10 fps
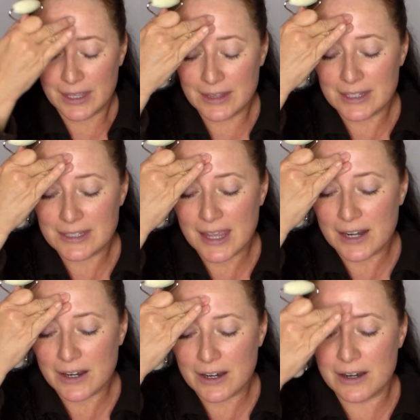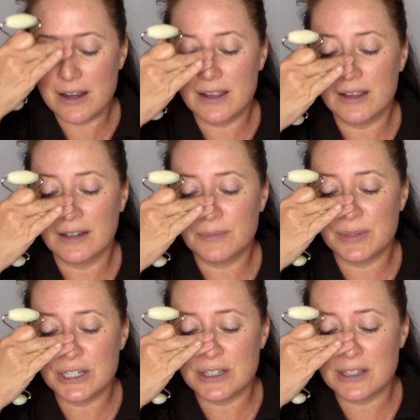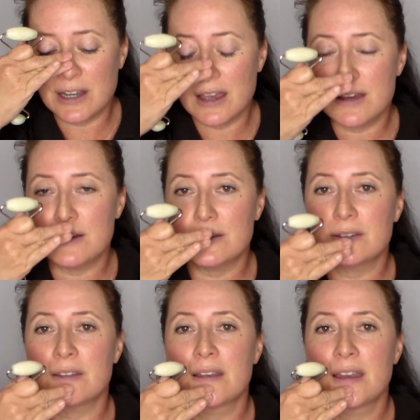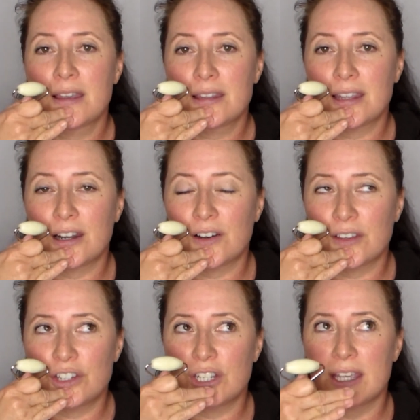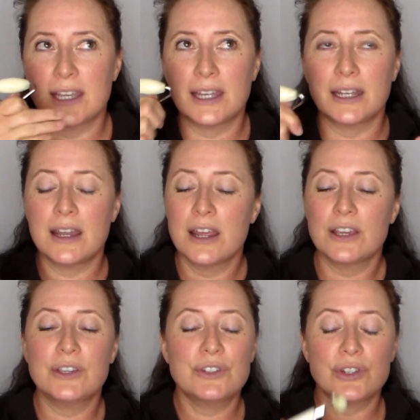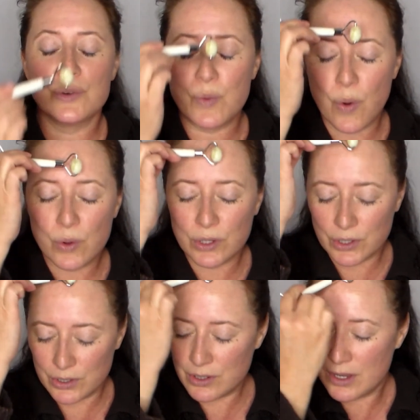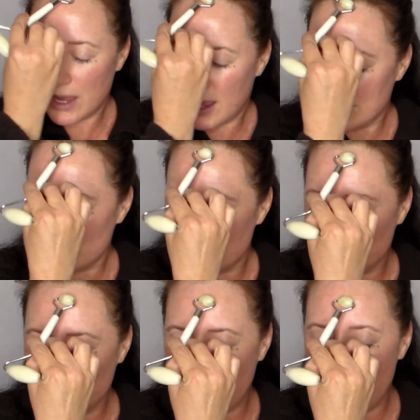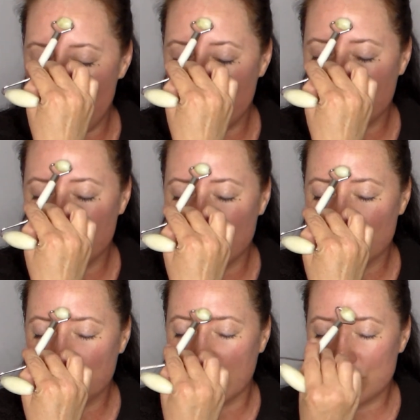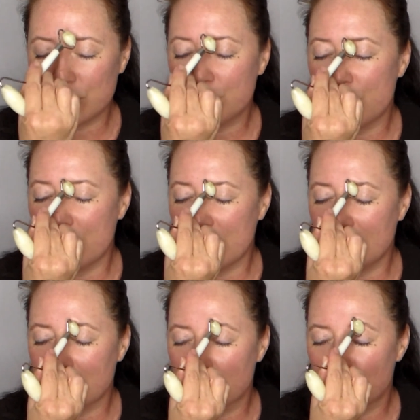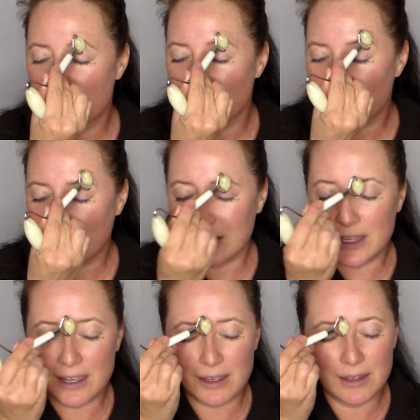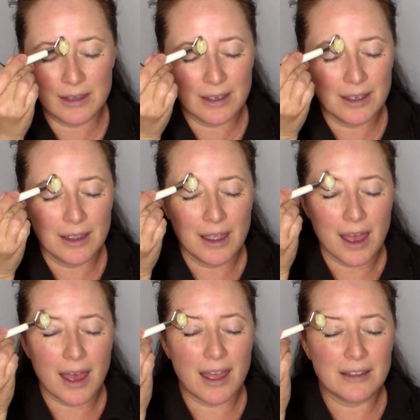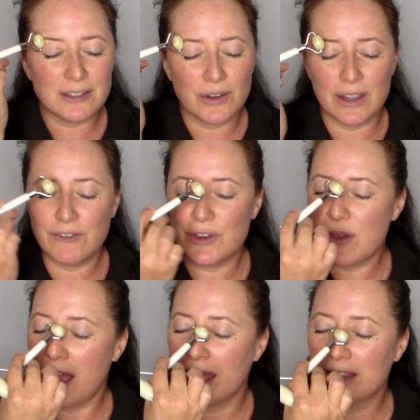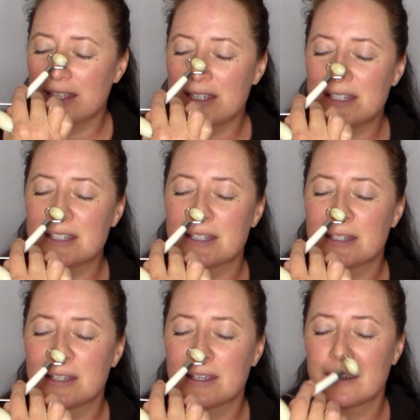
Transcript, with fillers: in the center, bridge of the nose, center of the chin, use your roller and just roll through those pressure points specifically. So if you had this